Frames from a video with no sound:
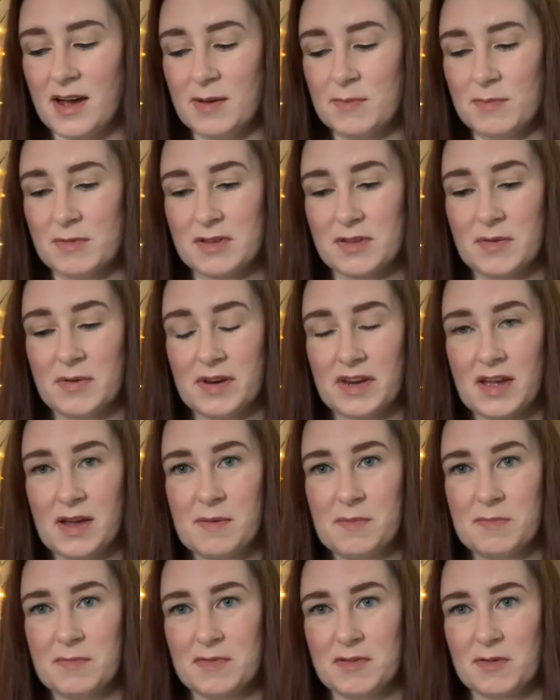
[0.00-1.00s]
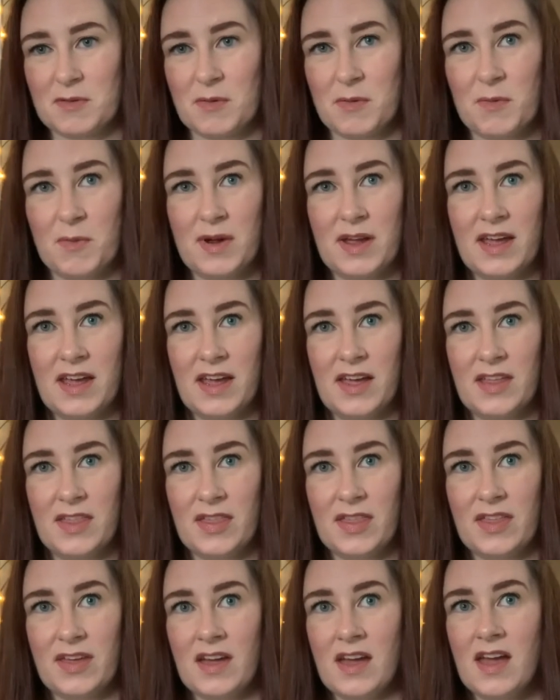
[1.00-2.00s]
So it comes with
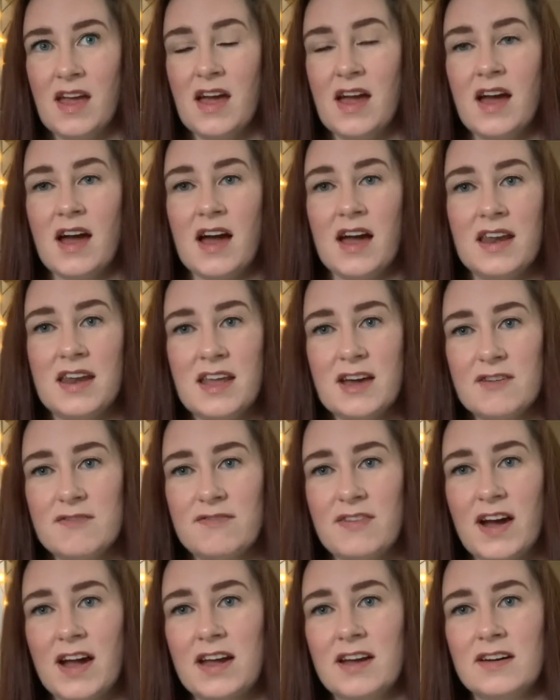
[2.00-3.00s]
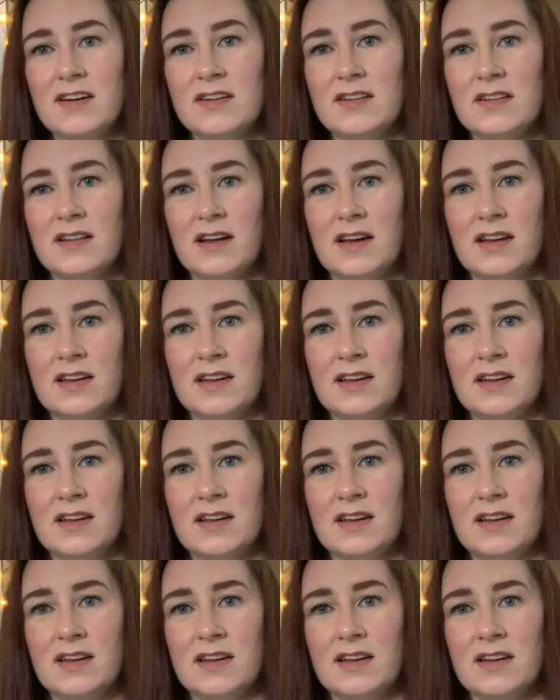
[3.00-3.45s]
a nail file,